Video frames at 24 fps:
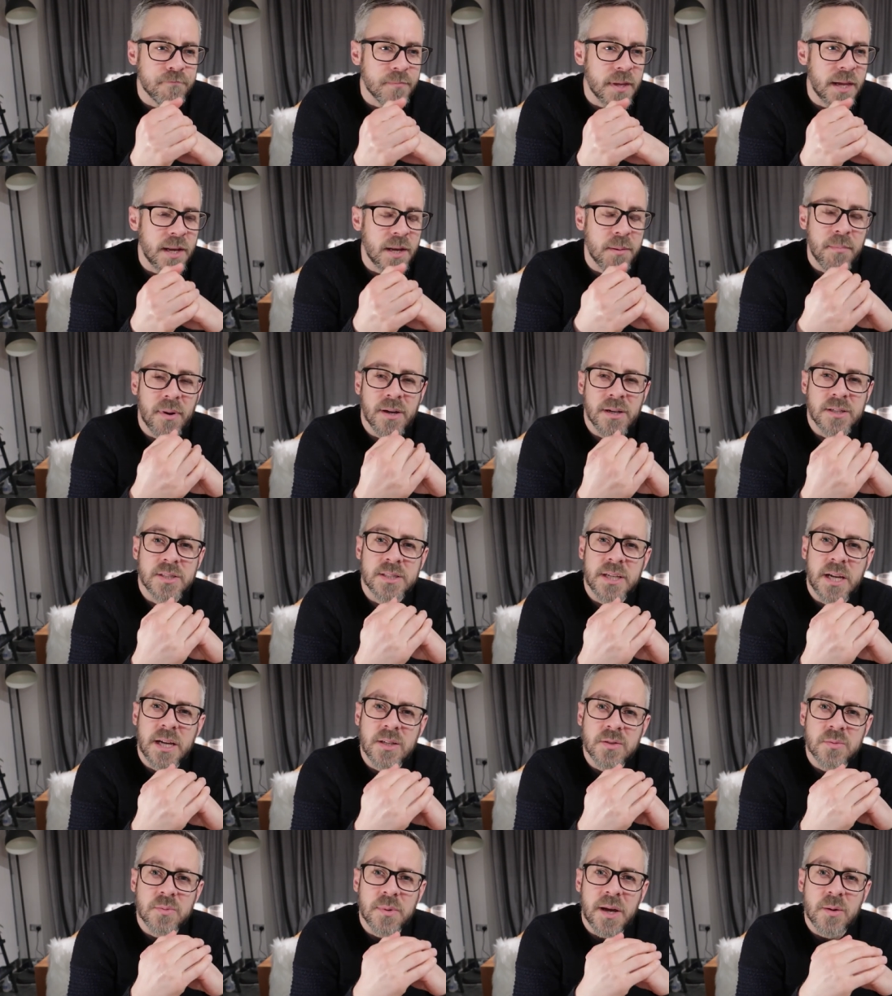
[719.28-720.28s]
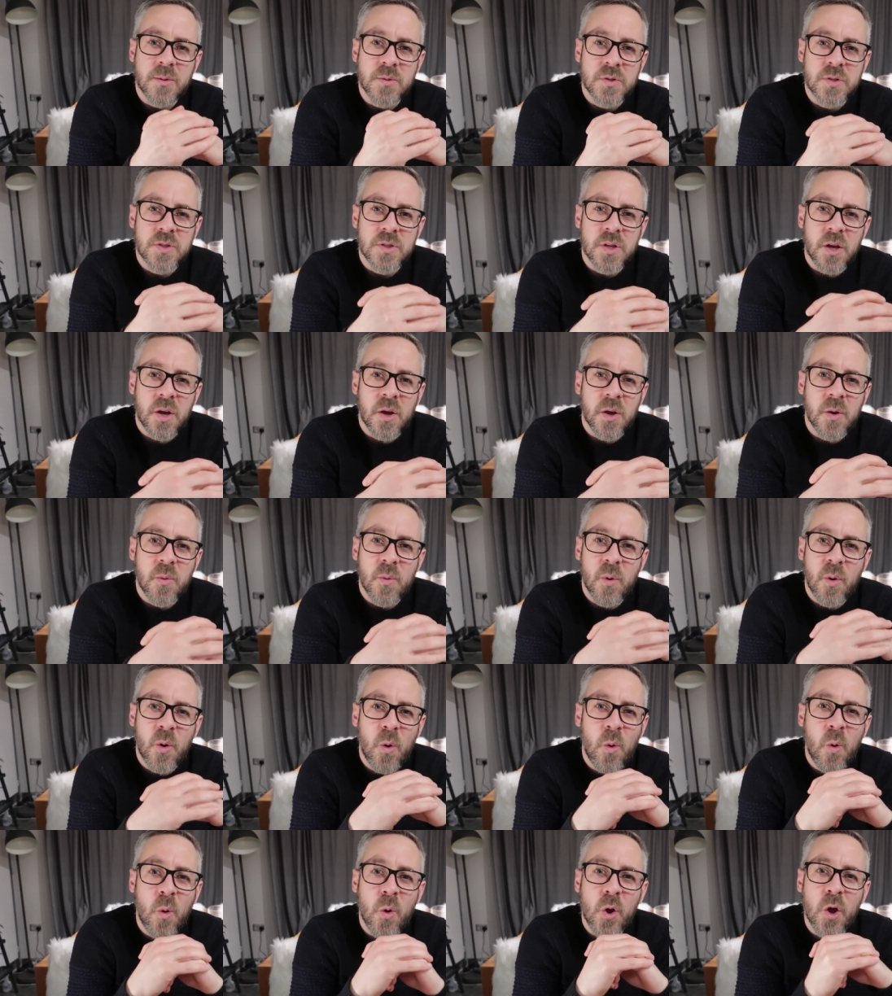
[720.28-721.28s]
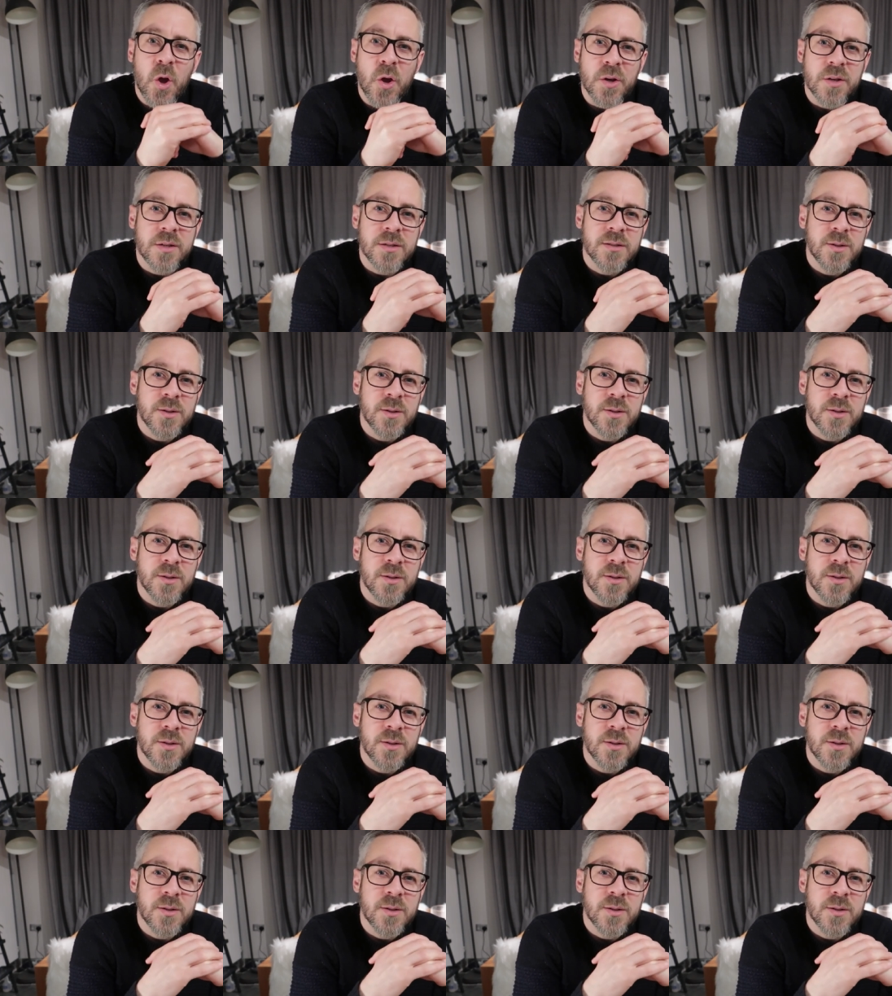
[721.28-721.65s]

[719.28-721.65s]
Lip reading: amongst that as well. So all good.